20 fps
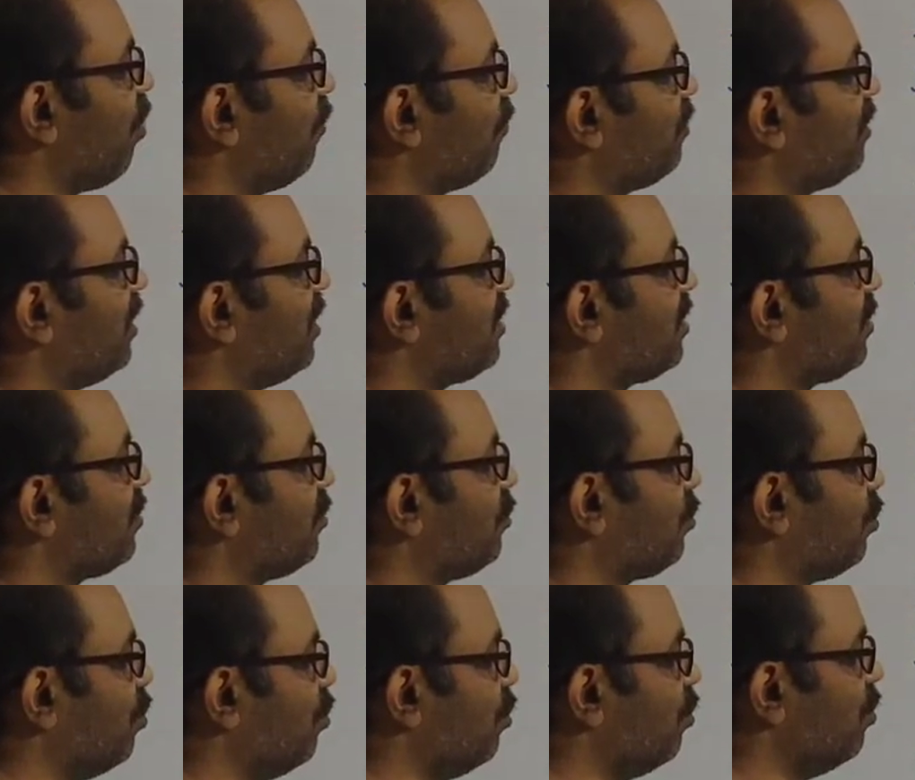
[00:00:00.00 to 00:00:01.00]
of these
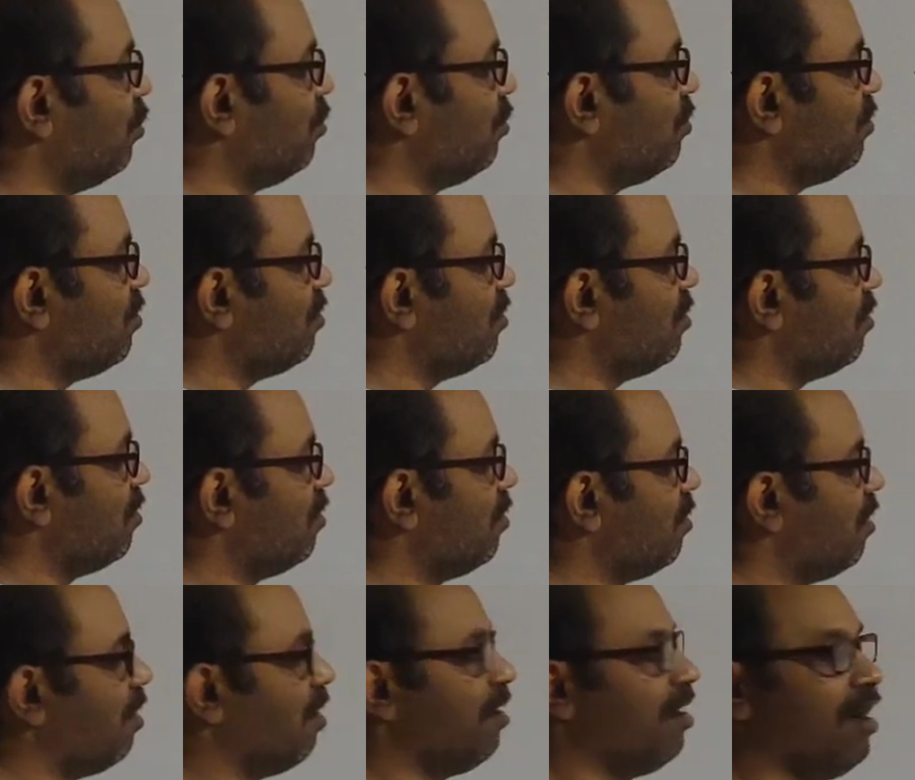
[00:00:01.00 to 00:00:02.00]
two
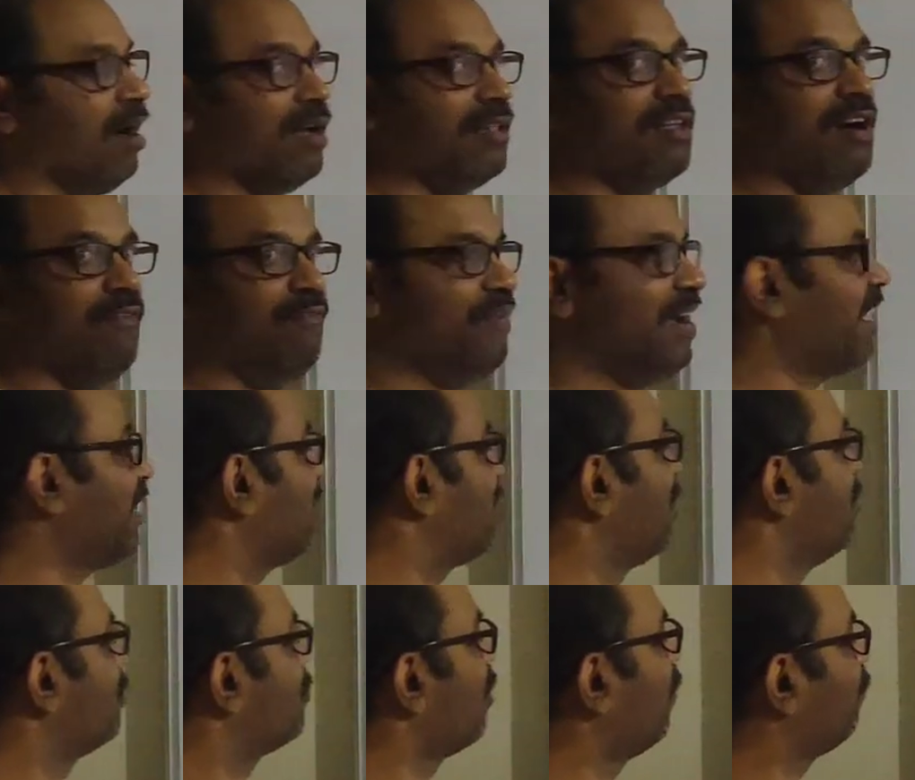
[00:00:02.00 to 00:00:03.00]
other
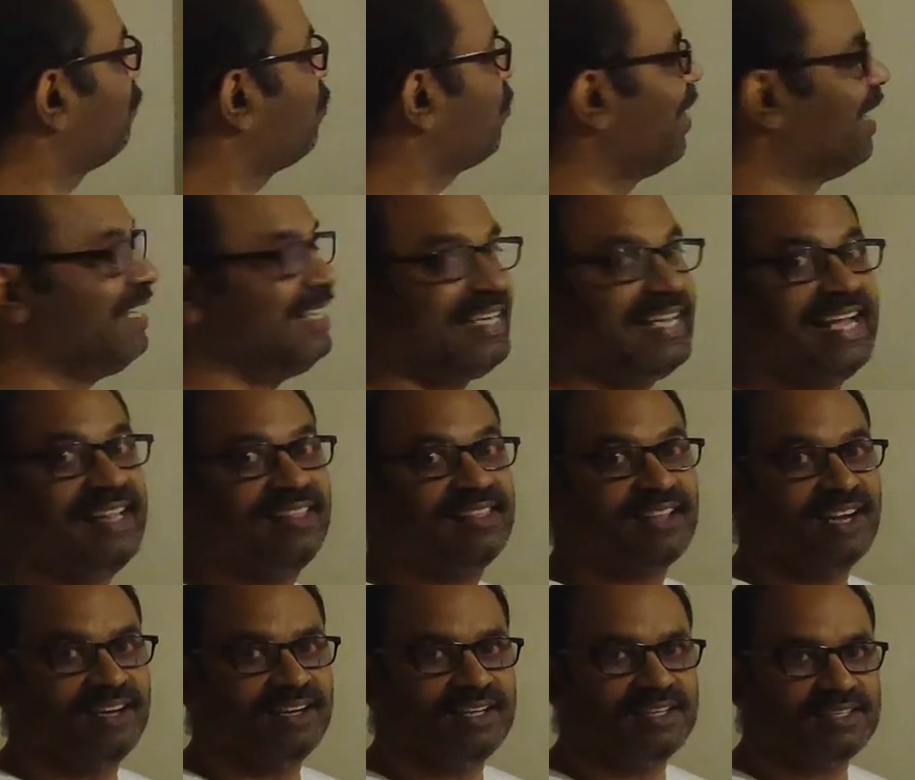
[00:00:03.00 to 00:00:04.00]
factors of 20 and
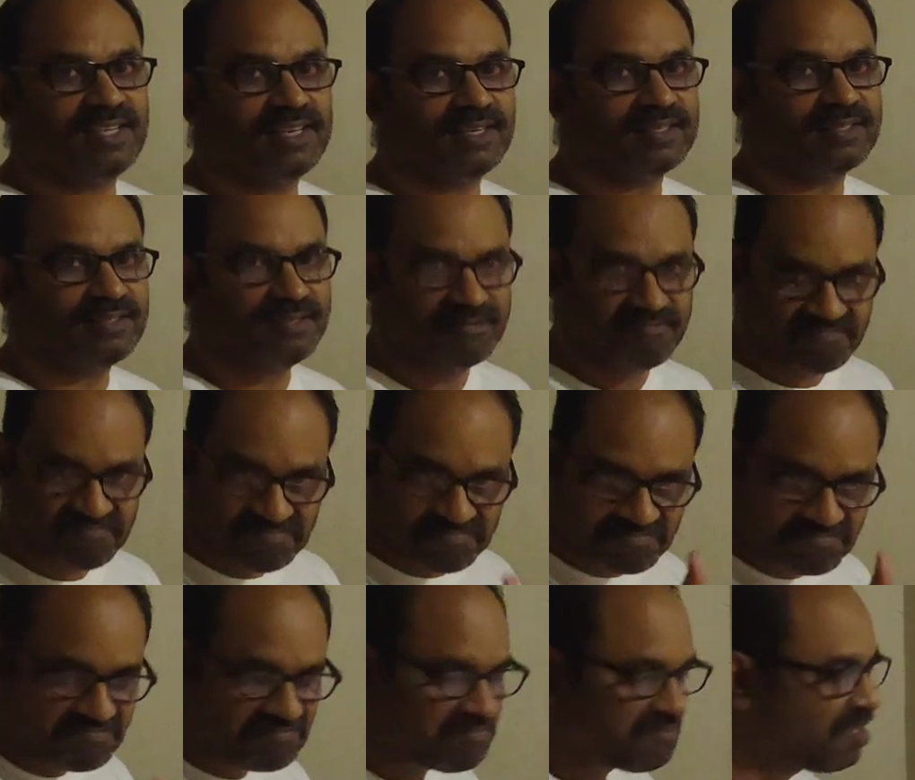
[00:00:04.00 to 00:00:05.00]
36?
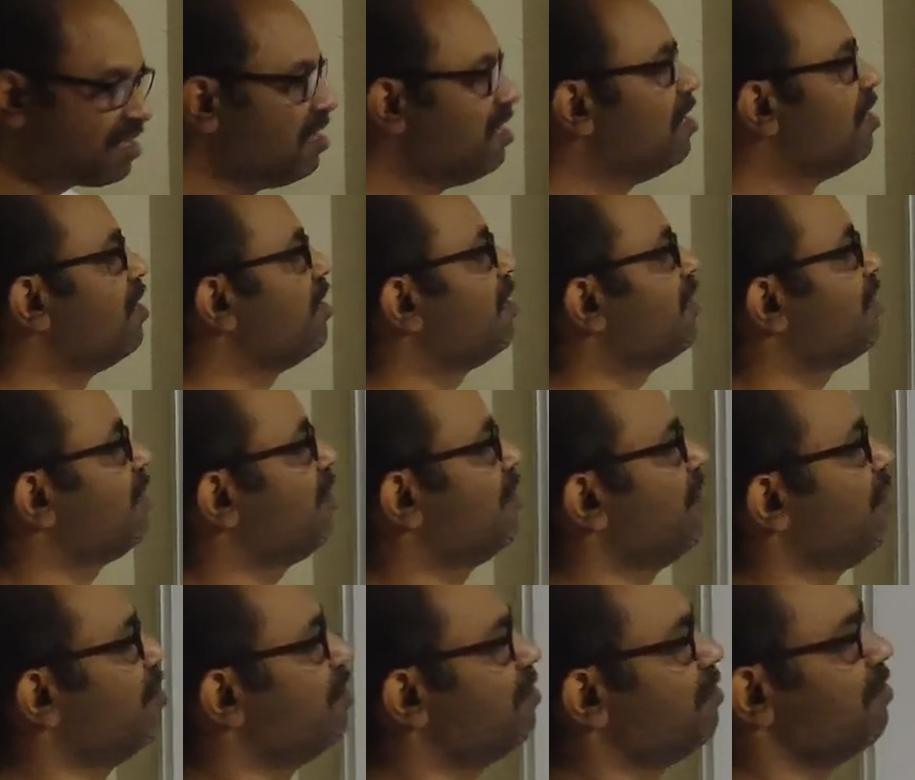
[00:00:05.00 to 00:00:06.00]

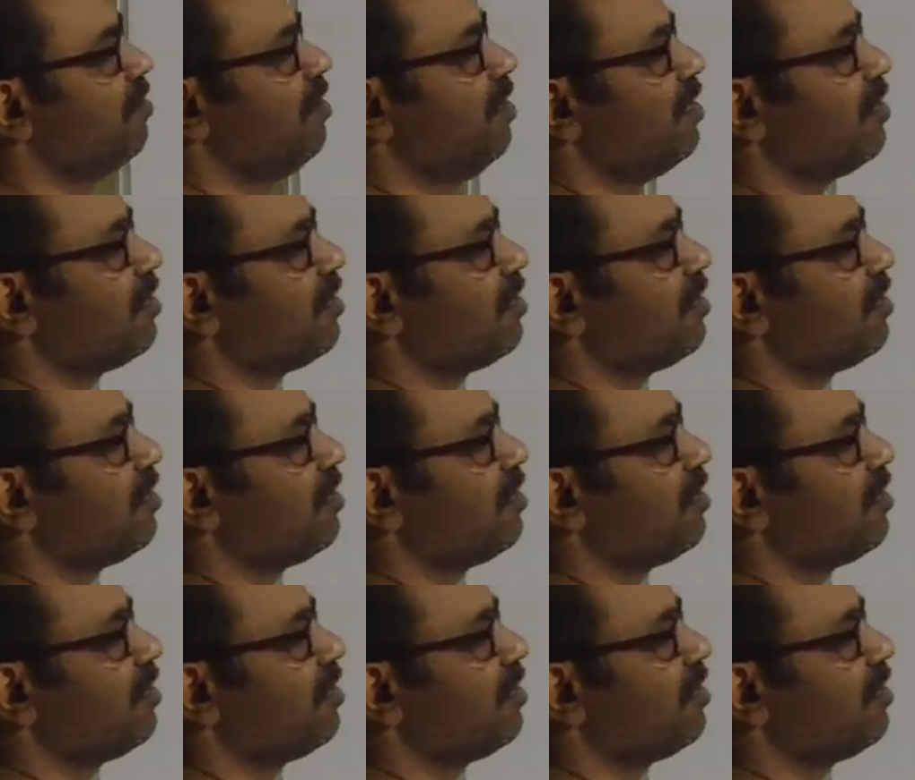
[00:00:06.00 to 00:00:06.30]
Now,